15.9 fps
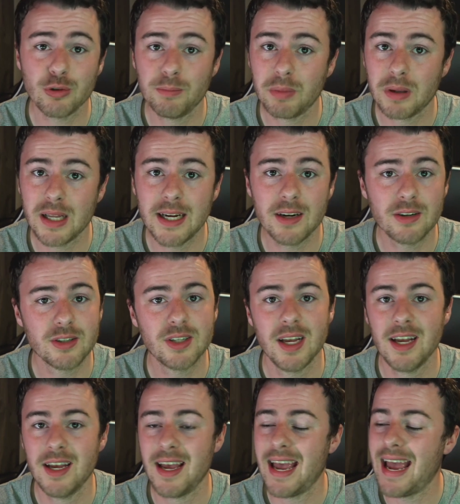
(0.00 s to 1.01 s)
players,
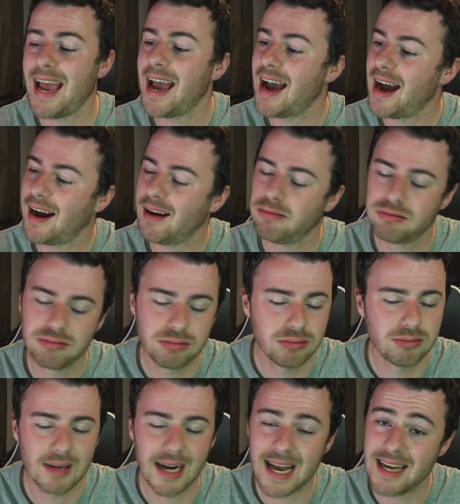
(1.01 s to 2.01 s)

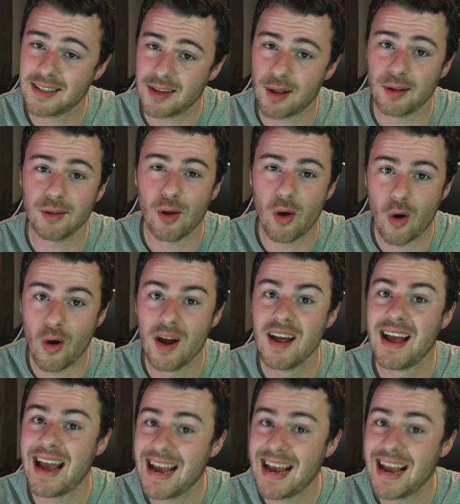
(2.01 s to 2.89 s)
it's a lot.